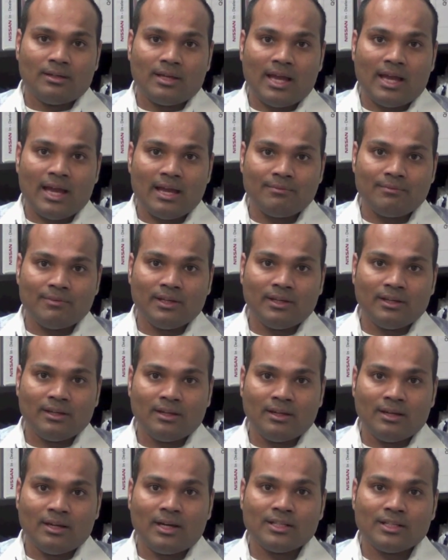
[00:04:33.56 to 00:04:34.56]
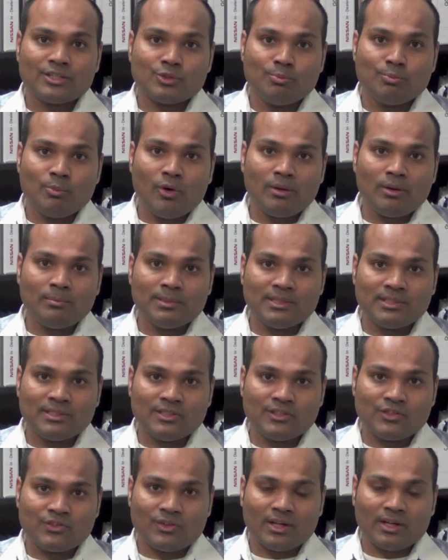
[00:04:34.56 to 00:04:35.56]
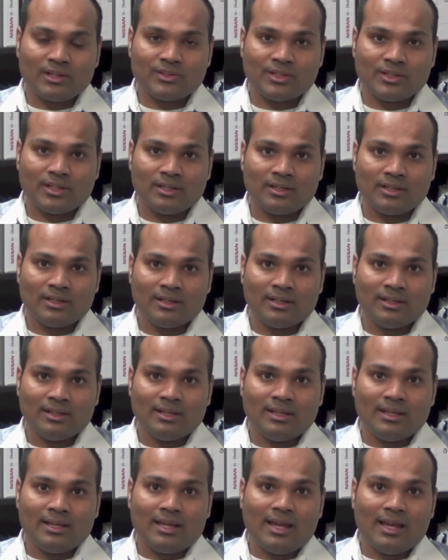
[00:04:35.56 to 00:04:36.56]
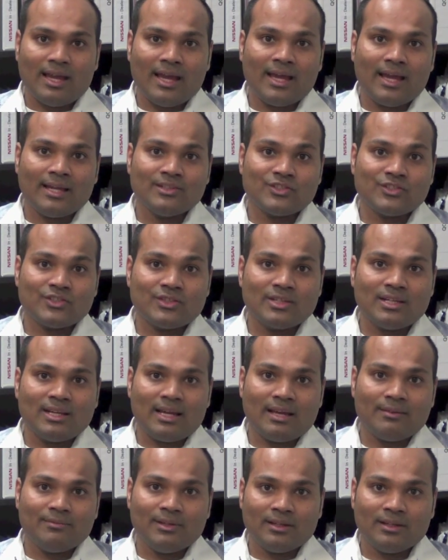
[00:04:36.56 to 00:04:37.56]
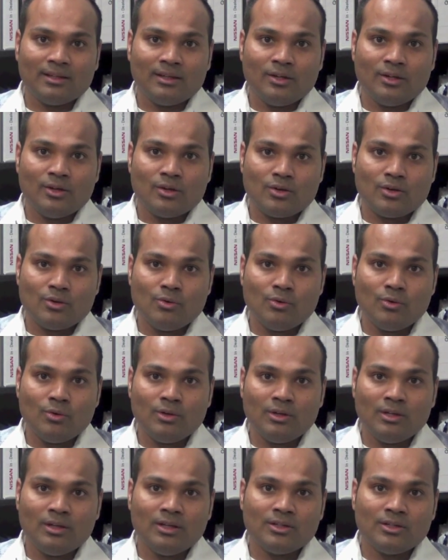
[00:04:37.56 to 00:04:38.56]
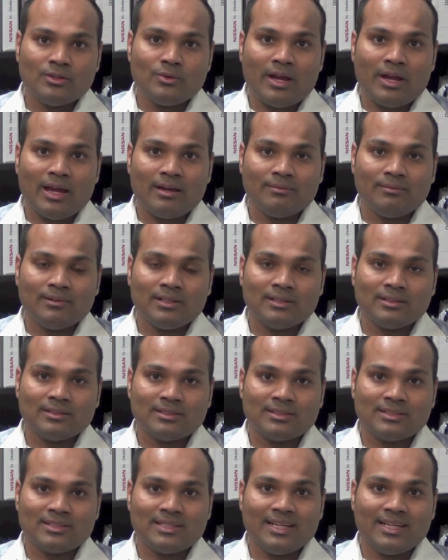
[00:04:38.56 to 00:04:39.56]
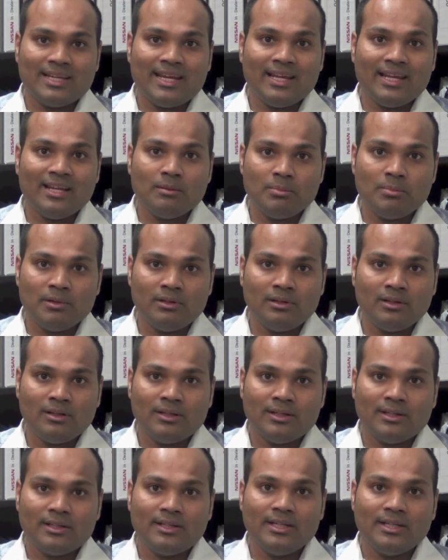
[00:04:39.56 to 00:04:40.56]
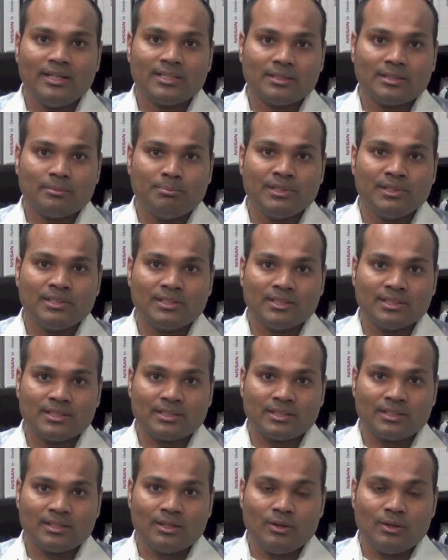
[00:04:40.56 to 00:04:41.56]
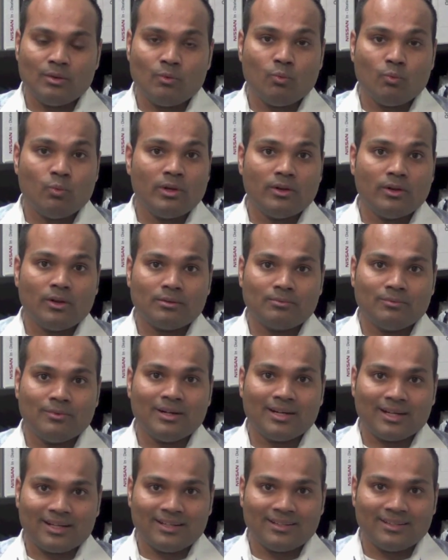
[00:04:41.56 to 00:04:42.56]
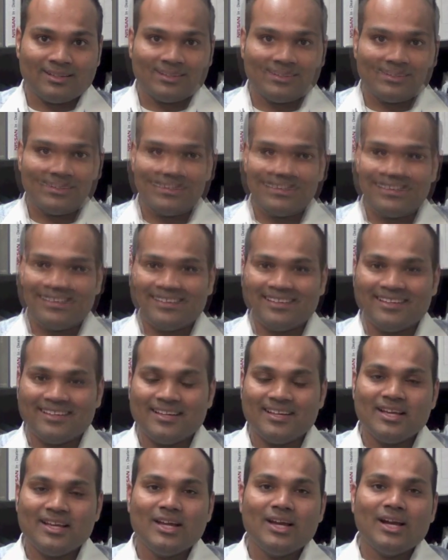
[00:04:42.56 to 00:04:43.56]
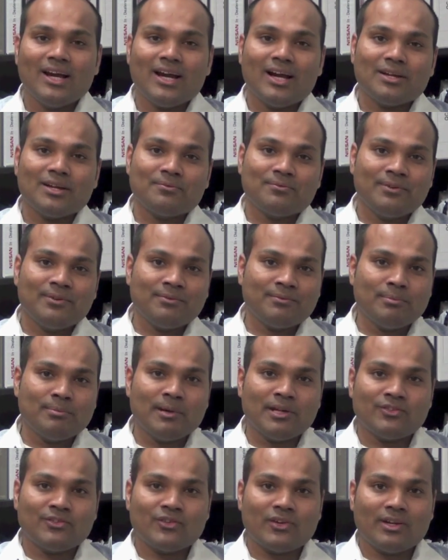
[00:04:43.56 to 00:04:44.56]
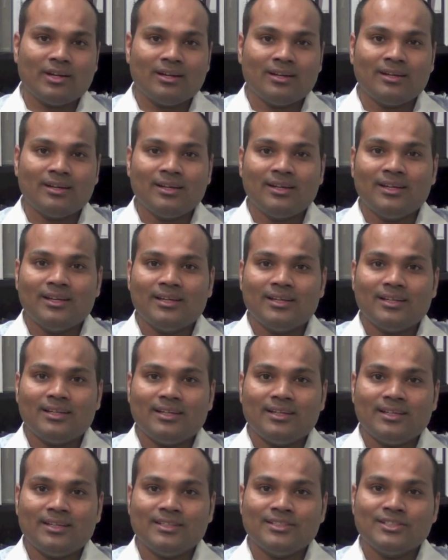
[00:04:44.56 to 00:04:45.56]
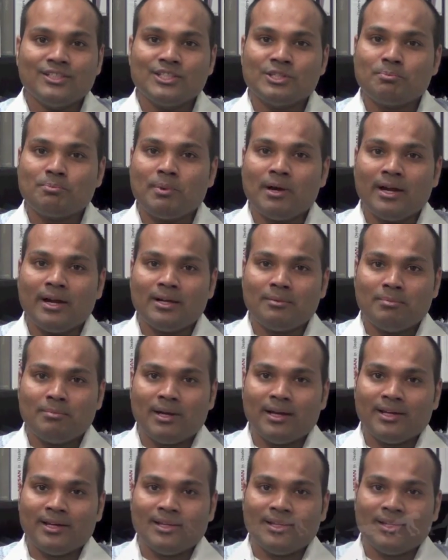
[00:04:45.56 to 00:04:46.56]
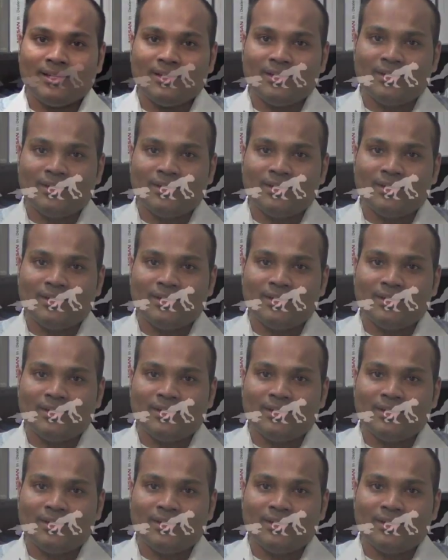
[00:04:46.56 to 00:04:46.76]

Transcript: Having a small business structure and still having goal to have a scalable dealership business will not work. Our fifth mantra is inspired by